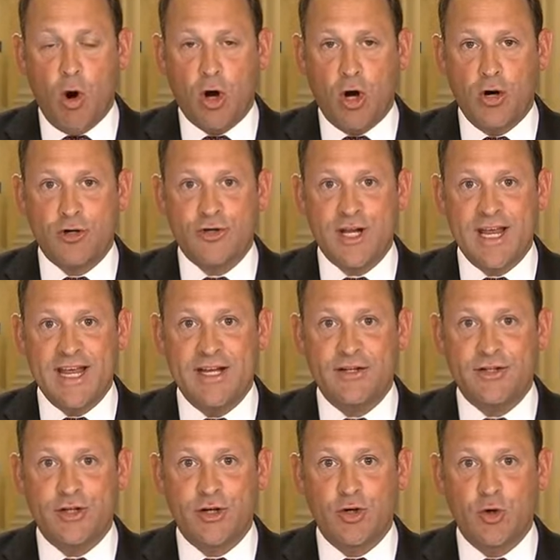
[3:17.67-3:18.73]
workers
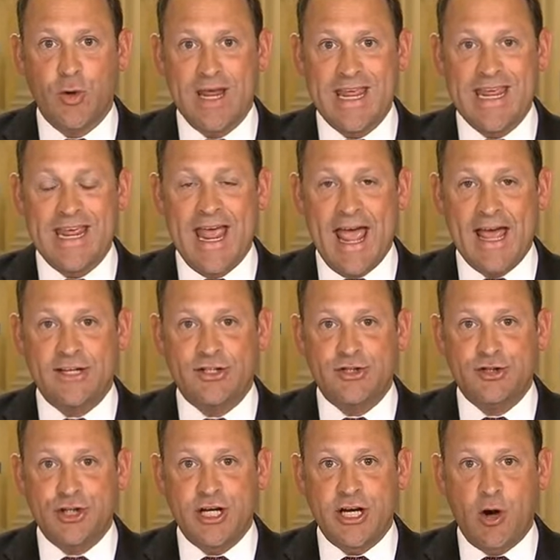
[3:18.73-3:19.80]
into
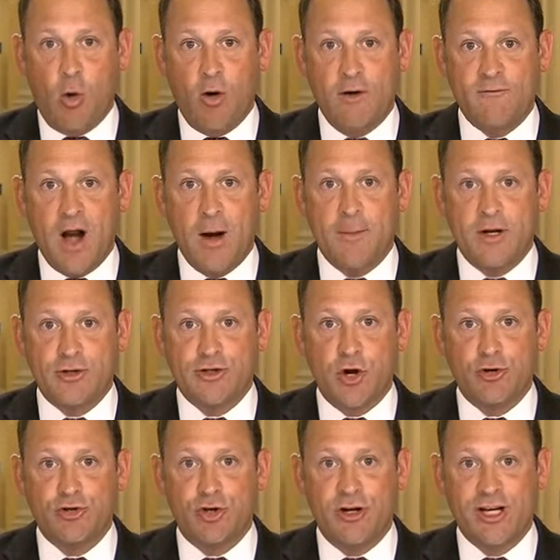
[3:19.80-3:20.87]
ESG or environmental,
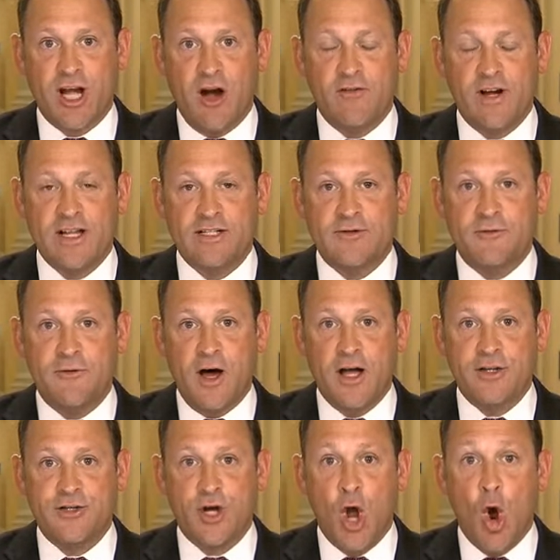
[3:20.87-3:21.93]
social, and governance
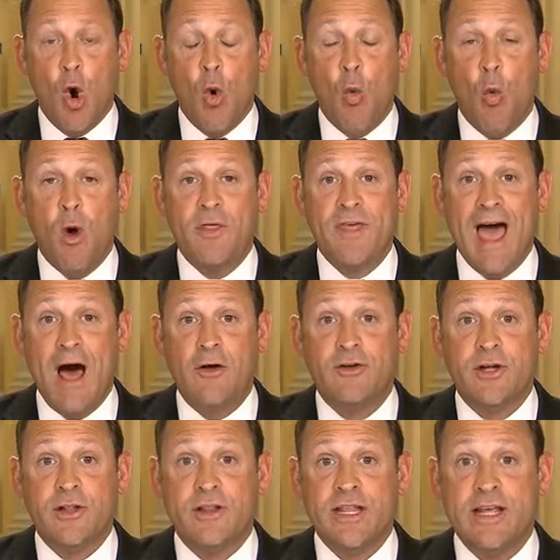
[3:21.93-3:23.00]
funds
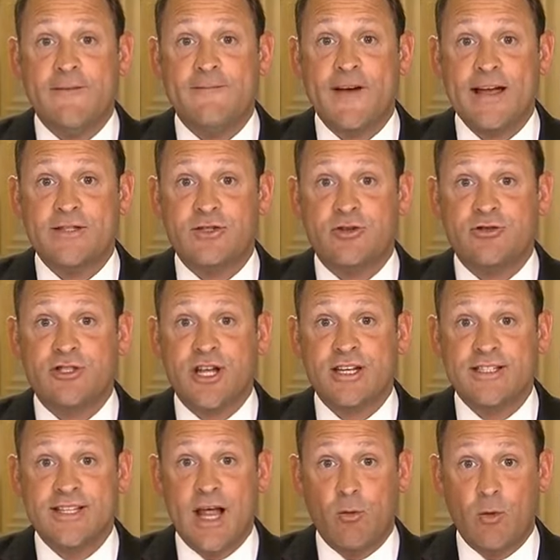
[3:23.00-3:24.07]
without the investor's
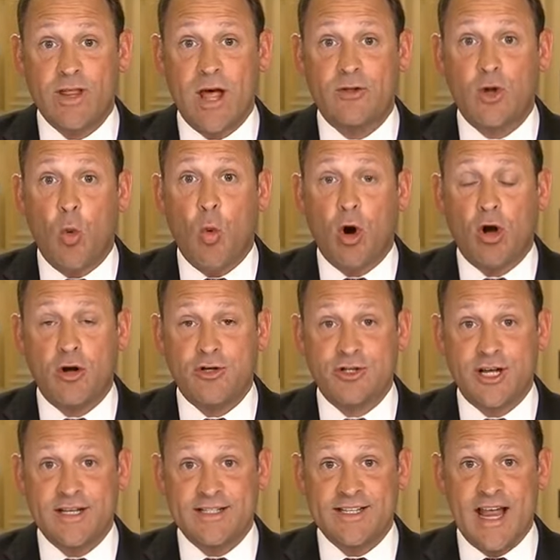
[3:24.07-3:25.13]
consent, without the
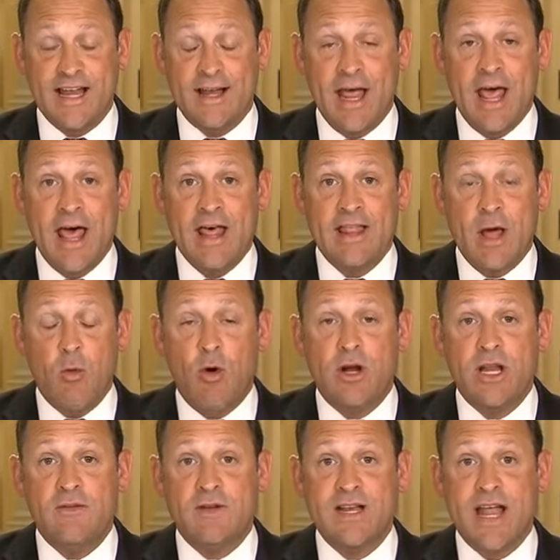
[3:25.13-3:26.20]
worker's consent. They
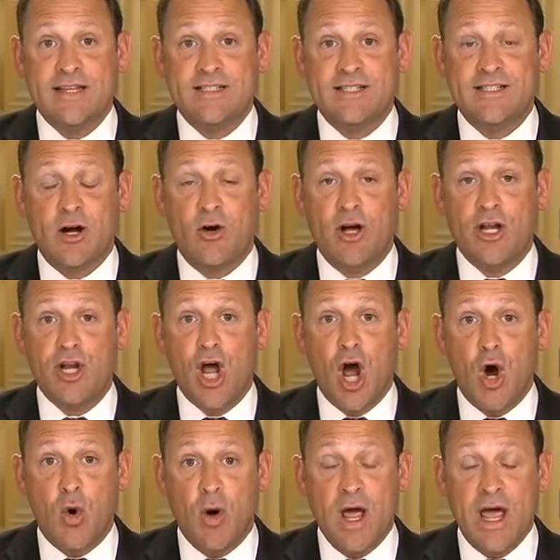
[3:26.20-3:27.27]
wouldn't even necessarily
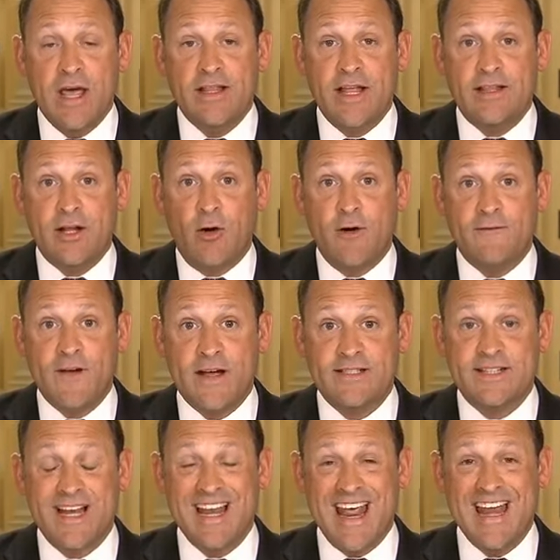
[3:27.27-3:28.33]
know that they're
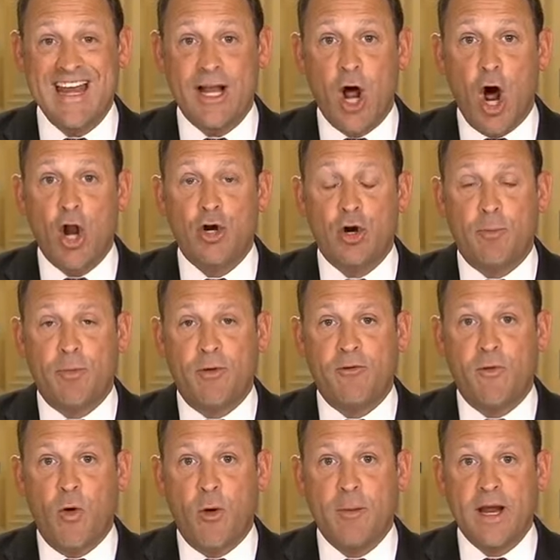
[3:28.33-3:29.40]
invested in an
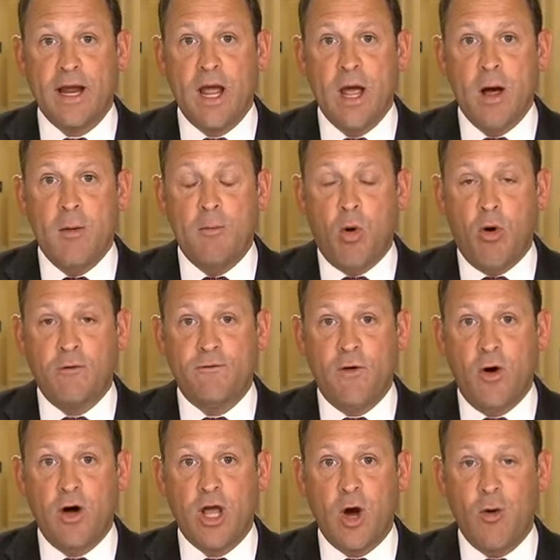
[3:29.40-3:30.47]
underperforming
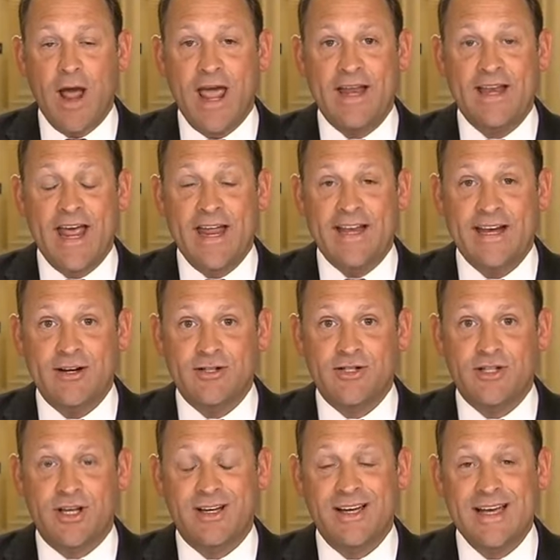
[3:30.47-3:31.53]
portfolio. And, and
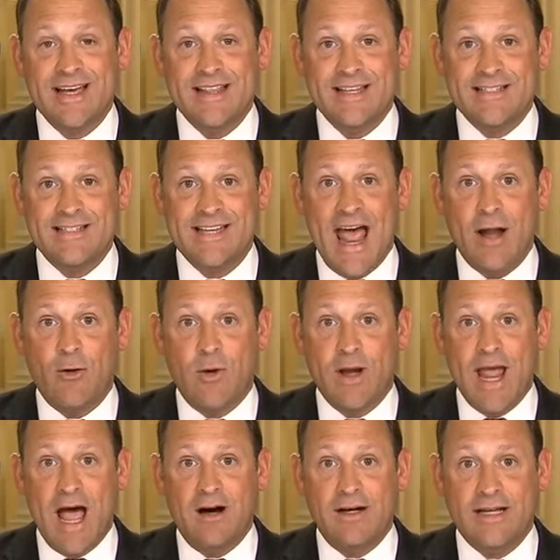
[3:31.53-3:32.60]
here's the, the sad
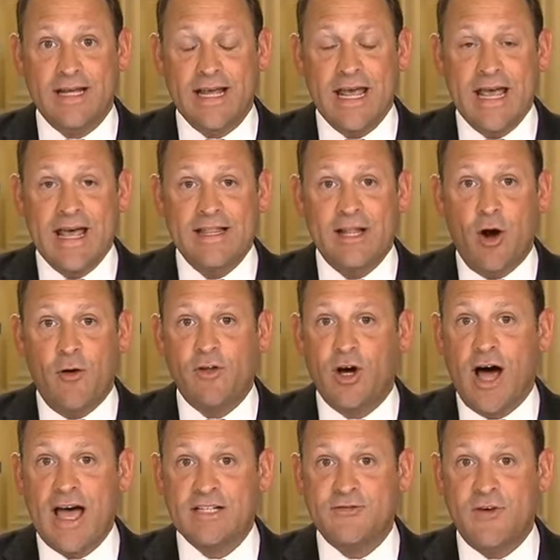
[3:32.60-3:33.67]
reality that over
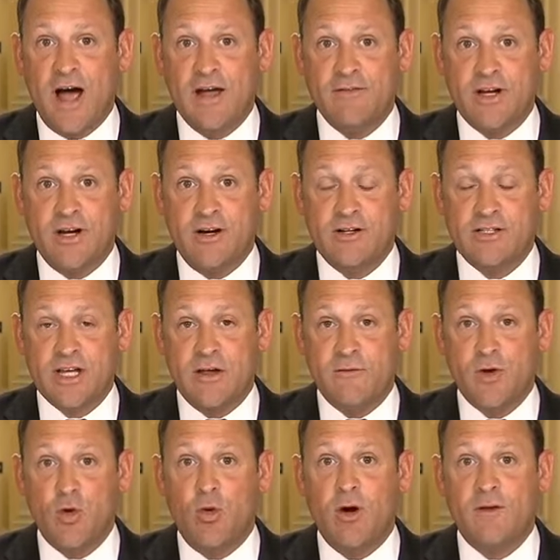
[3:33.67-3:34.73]
the last five years,
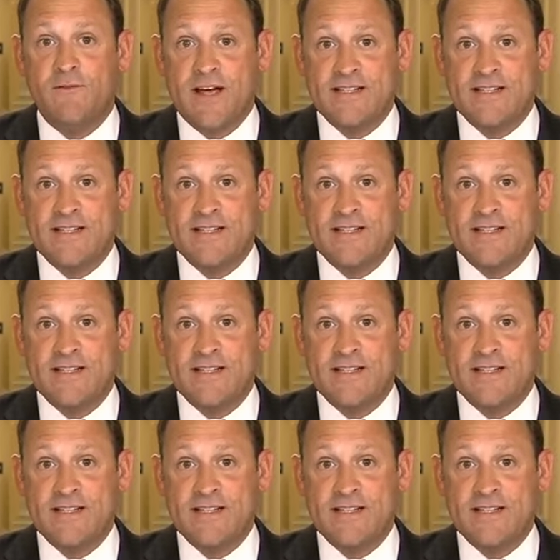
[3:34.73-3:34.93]
if you were